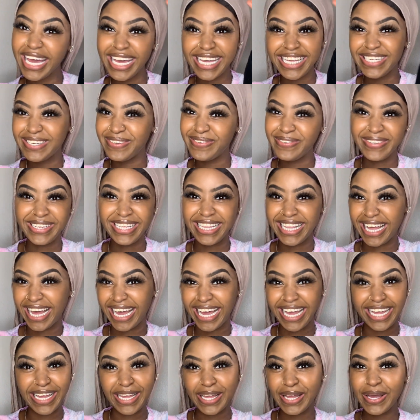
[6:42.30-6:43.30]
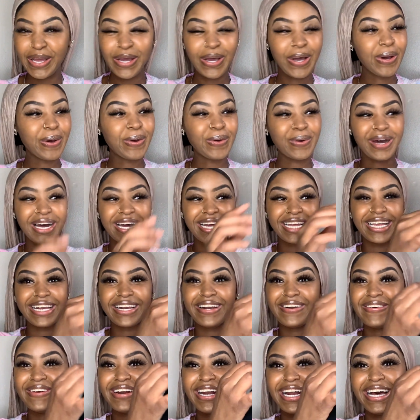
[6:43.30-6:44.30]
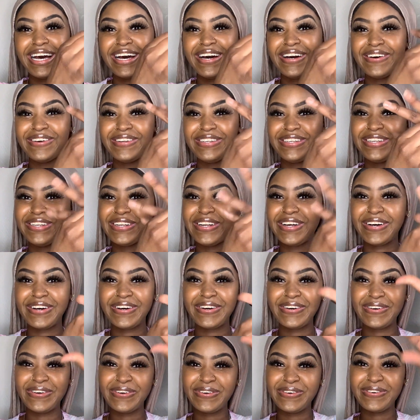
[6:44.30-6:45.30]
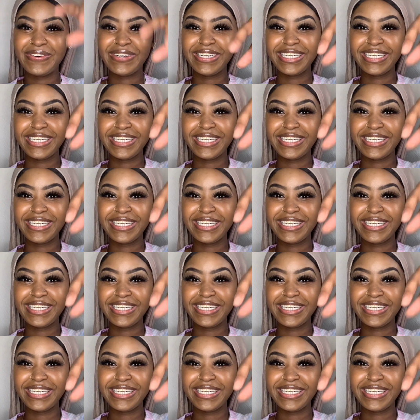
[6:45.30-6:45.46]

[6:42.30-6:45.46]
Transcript: You be like walking around, you know,